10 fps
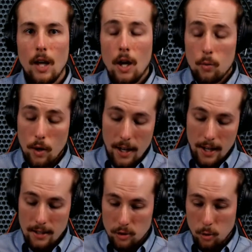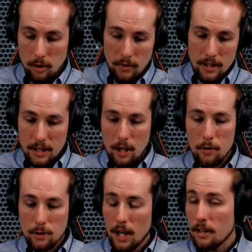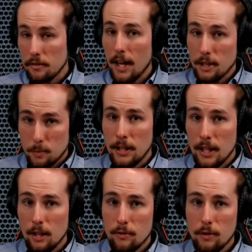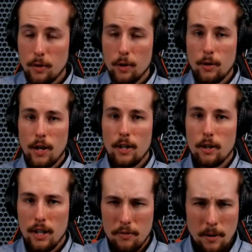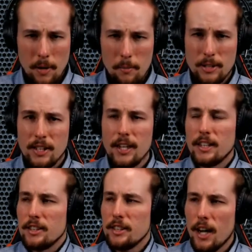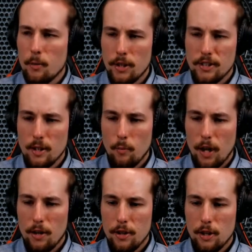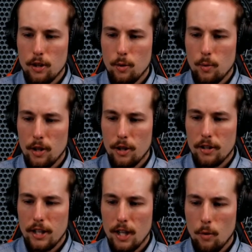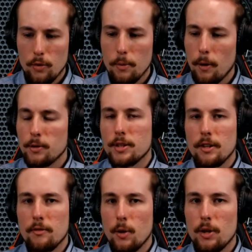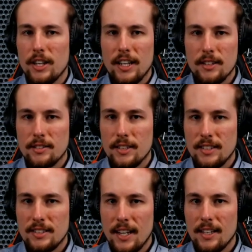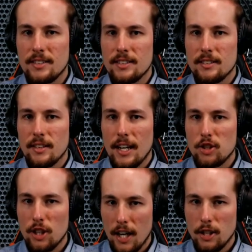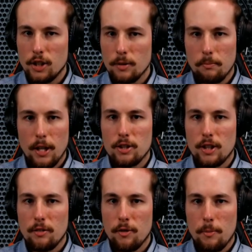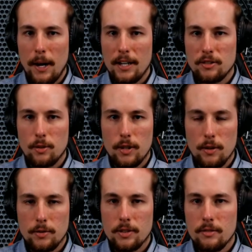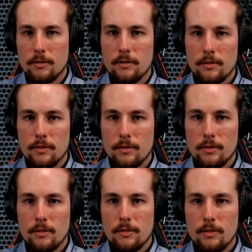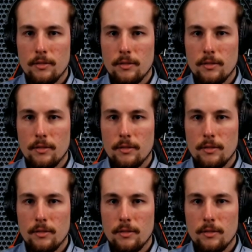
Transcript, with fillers: Right. And sort of on the other side of that, speaking of your voting record, if I'm not mistaken, didn't I read somewhere that you were the only person that voted against the state's education budget for the past two years? So not